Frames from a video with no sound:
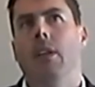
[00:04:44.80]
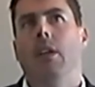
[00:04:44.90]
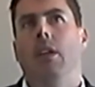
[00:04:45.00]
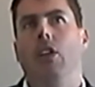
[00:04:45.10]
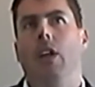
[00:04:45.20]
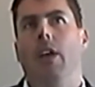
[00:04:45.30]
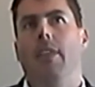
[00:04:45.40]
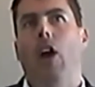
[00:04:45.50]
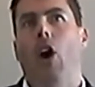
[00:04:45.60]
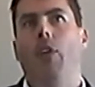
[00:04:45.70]
you know they
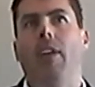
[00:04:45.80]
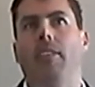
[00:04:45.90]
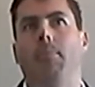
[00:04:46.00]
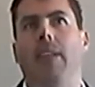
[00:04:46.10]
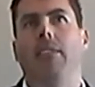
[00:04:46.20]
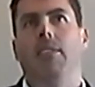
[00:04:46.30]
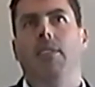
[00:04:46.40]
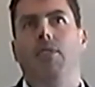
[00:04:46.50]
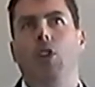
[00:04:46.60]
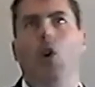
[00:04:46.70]
are expensive
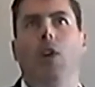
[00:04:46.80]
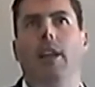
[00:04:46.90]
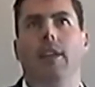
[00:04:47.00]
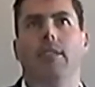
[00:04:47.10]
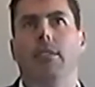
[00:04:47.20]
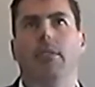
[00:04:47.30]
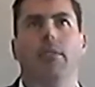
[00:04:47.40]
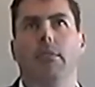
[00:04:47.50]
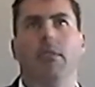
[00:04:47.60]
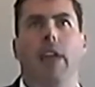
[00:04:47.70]
if you look at it
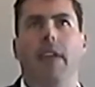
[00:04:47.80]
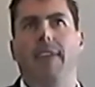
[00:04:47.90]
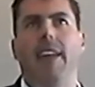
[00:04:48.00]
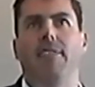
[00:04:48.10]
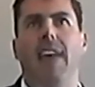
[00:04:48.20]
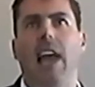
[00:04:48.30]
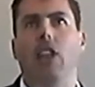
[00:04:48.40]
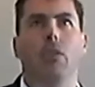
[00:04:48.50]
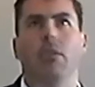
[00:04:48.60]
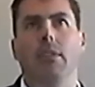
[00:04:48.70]
at face value.